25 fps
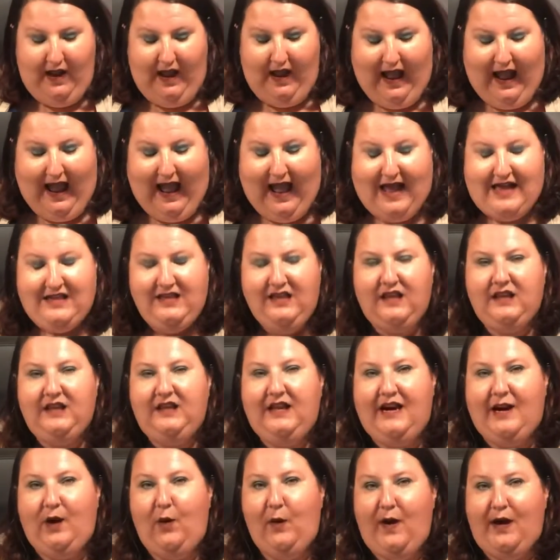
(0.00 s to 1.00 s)
As a
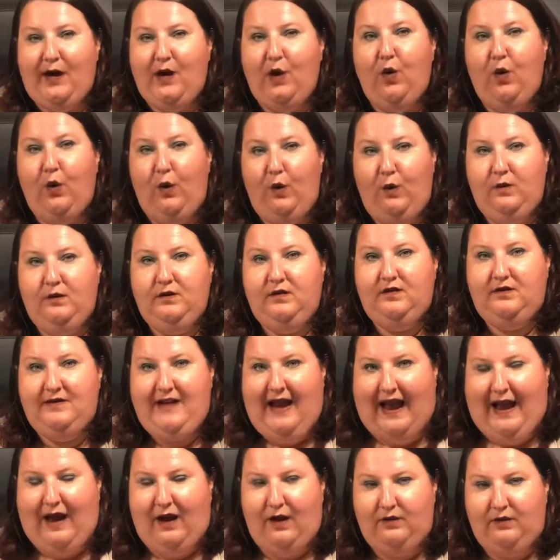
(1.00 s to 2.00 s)
liquid cools
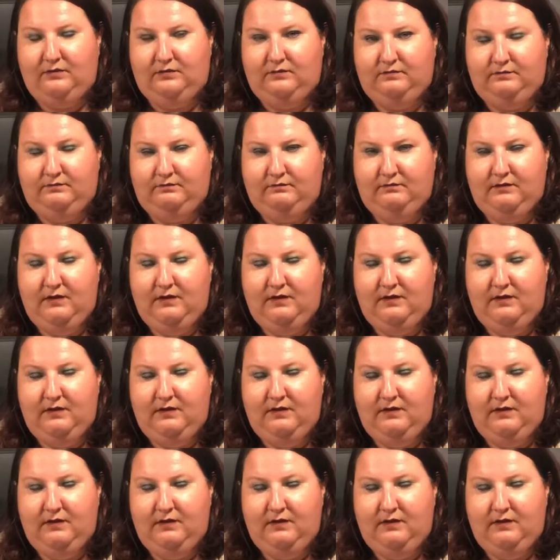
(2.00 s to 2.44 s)
down,